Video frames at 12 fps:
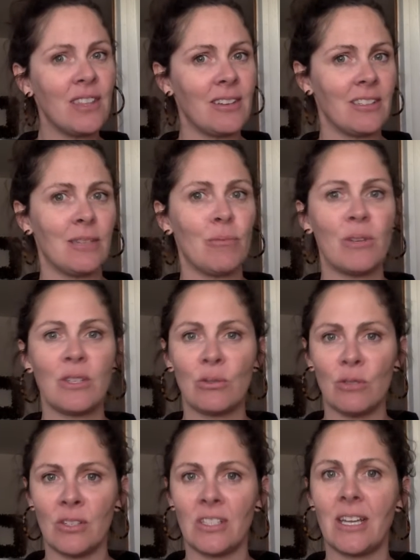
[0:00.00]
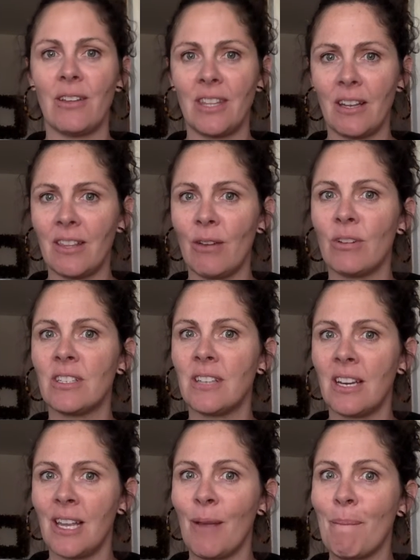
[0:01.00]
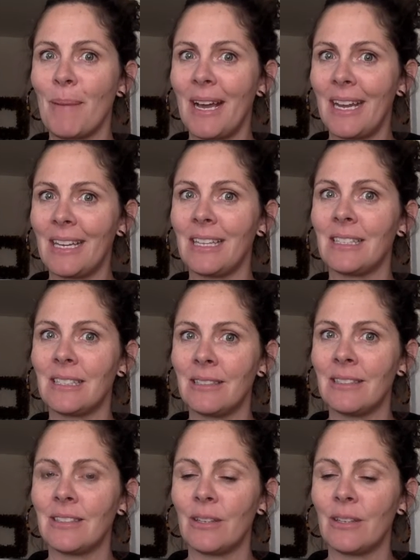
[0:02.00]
there's some preschoolers out there that were studying bodies.